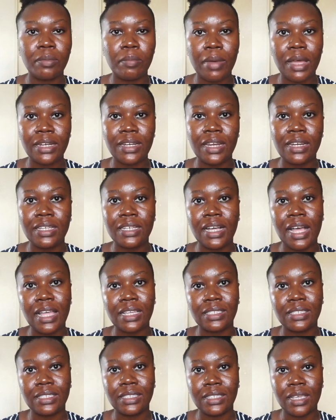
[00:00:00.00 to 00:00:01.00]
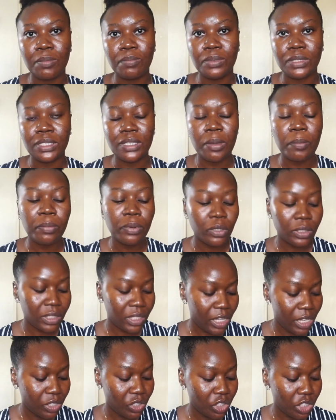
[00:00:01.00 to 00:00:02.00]
the mandelic acid 10%
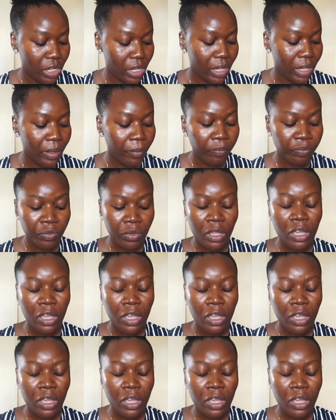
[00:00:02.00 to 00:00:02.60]
plus HA.